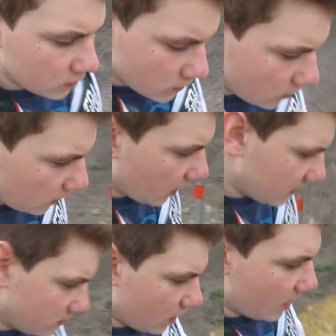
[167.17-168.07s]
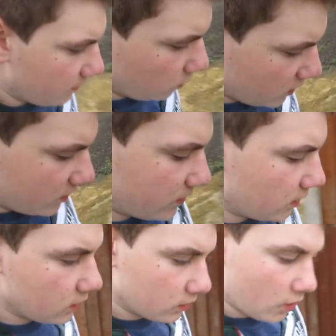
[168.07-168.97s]
So guys, I'm with
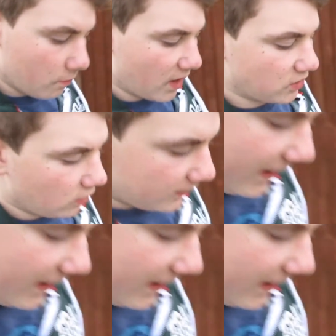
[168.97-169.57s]
my dog